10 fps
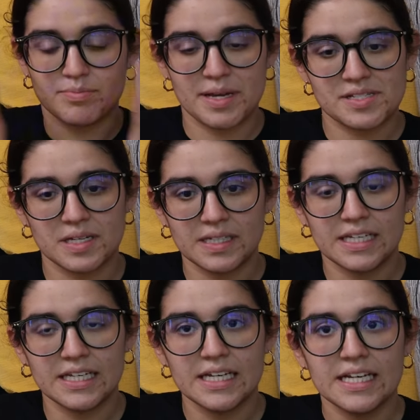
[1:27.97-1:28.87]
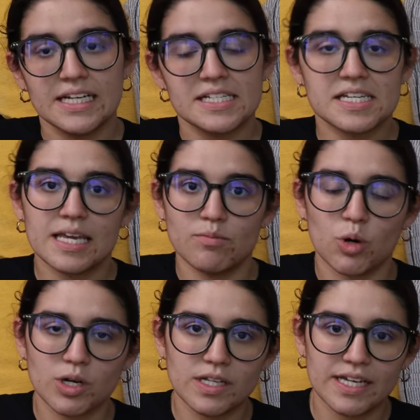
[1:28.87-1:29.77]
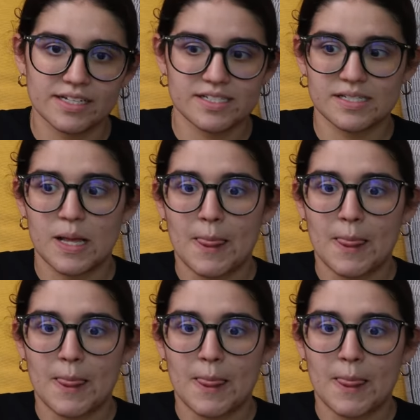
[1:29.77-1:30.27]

basically, to get more clicks.